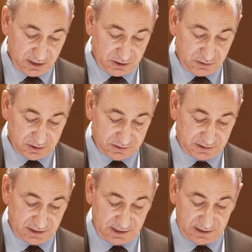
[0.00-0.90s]
you can
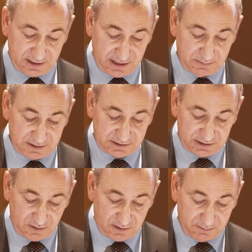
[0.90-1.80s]
see the
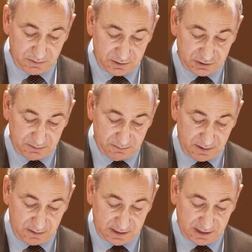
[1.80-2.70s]
MSCI emerging
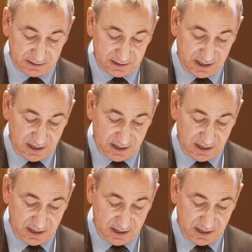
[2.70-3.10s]
market